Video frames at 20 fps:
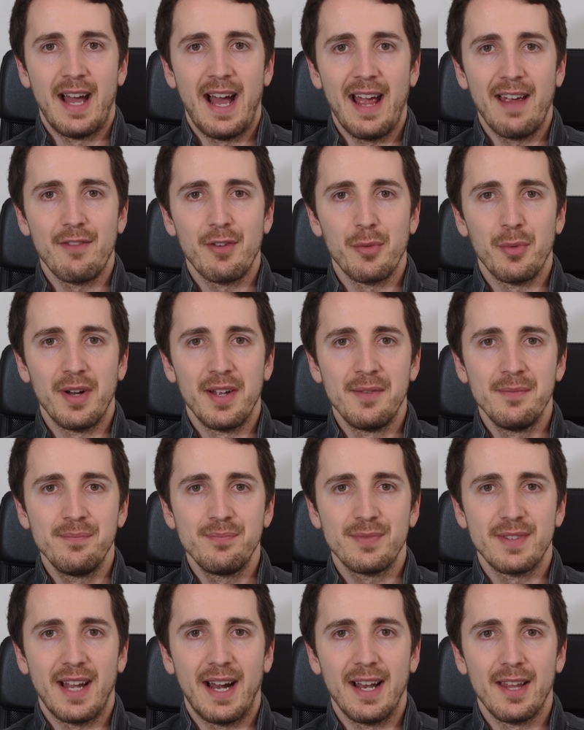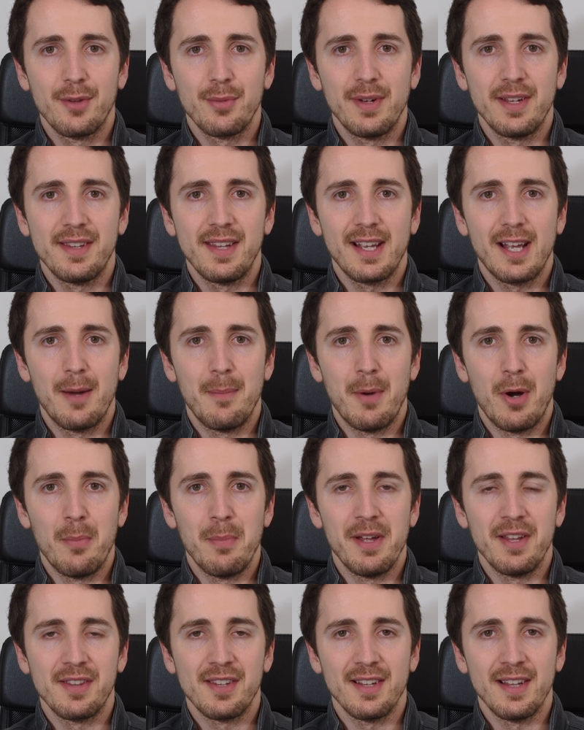Hi everyone, I just want to take a
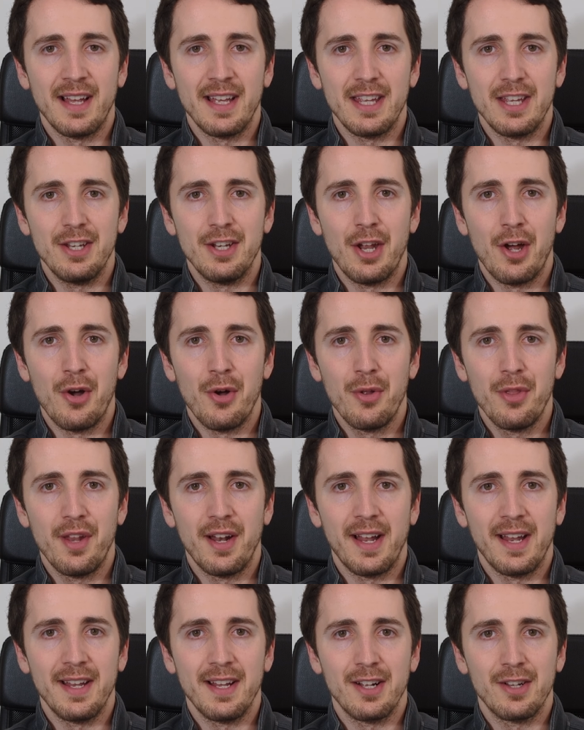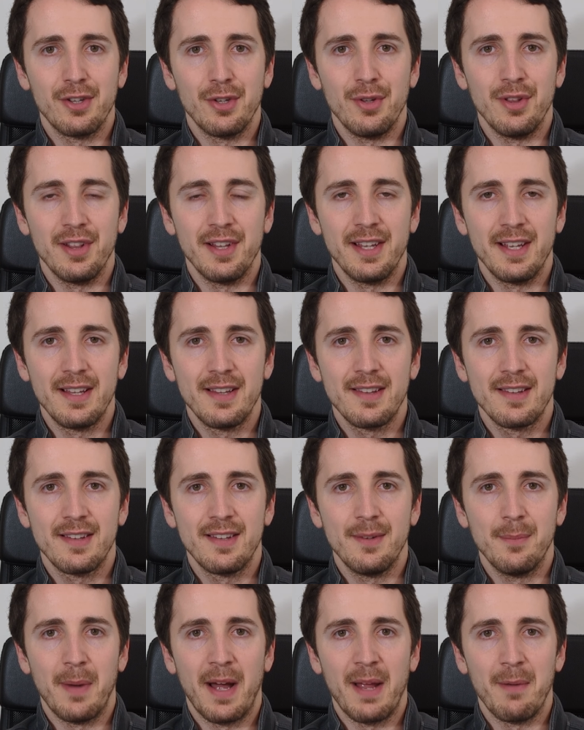moment to let you know that I include links
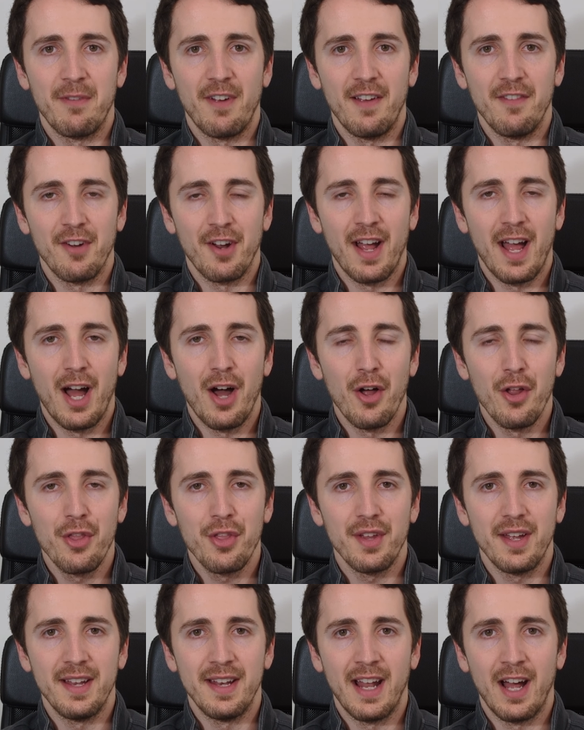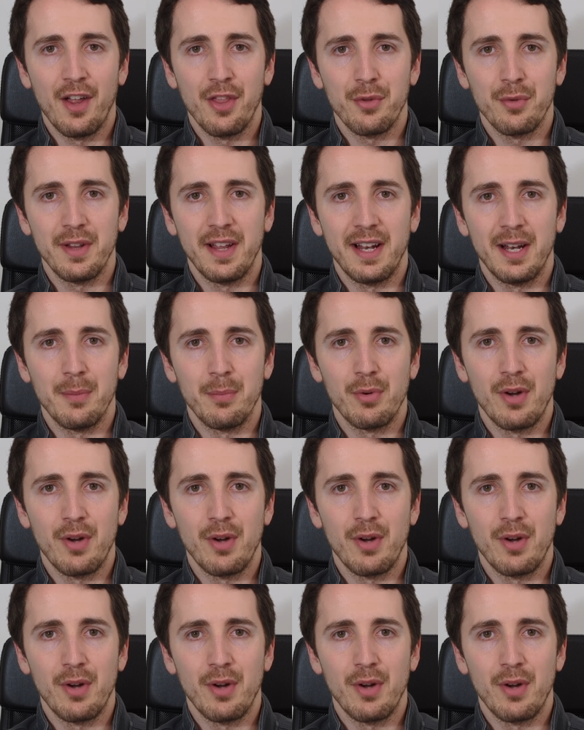to my favorite health and health-related